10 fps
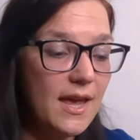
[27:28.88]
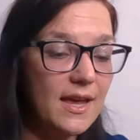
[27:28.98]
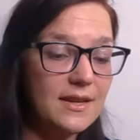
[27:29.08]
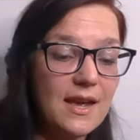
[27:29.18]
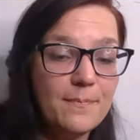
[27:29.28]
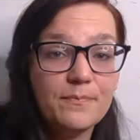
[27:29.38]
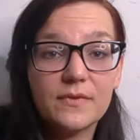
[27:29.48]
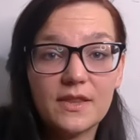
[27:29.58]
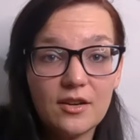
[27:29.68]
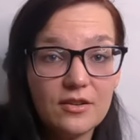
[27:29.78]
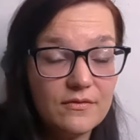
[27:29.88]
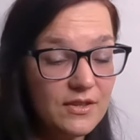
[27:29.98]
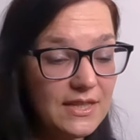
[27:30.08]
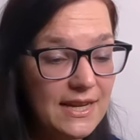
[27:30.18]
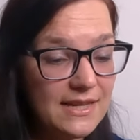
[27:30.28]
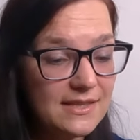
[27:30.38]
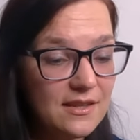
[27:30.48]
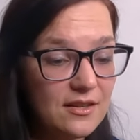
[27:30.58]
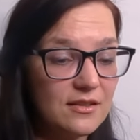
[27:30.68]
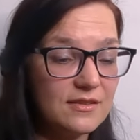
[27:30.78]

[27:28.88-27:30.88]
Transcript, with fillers: And yeah, they're really nice there.